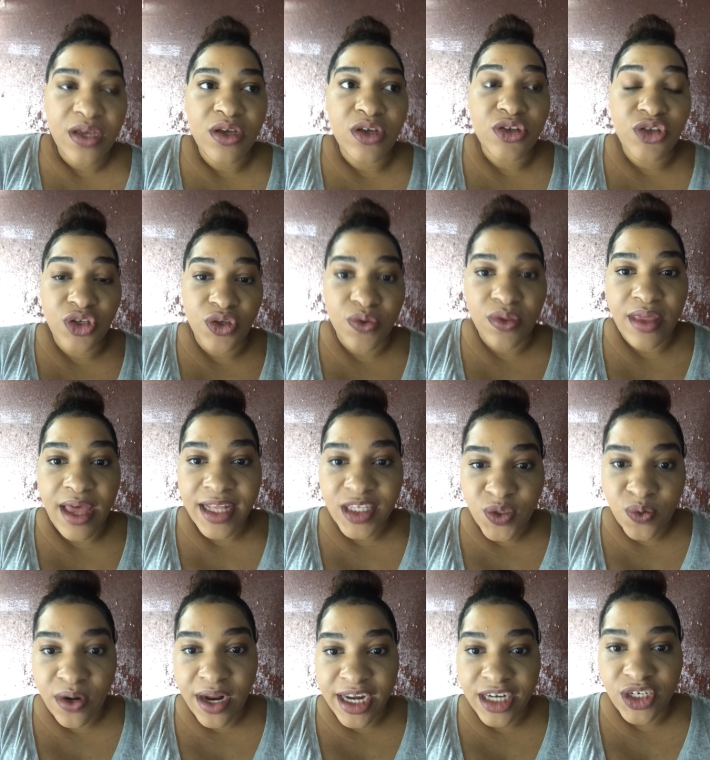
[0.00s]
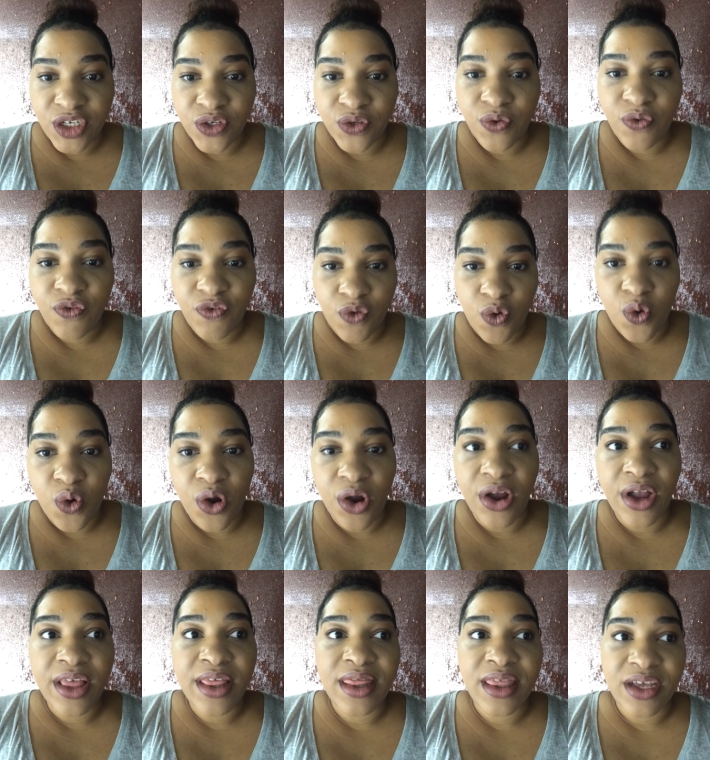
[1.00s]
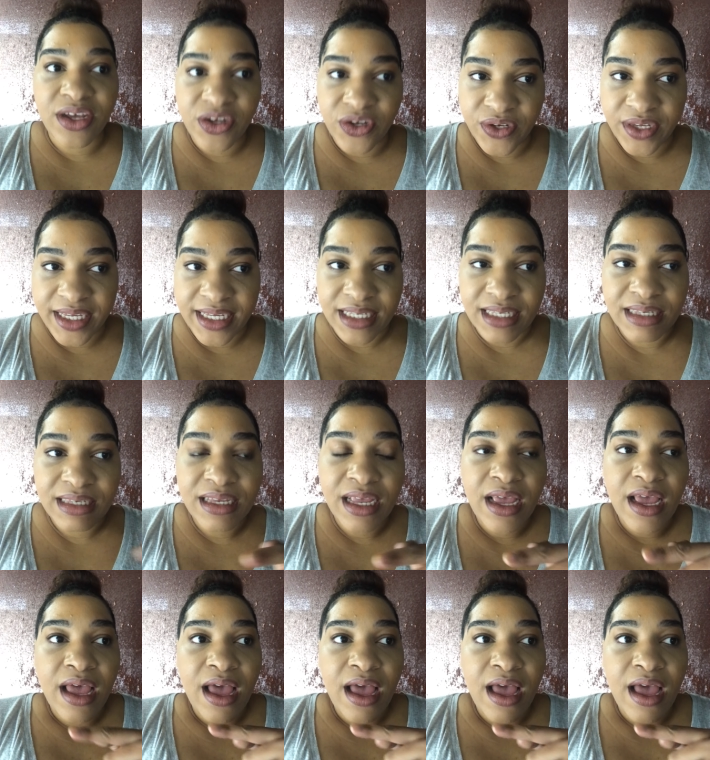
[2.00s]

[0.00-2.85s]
So that's what I do for the cookies.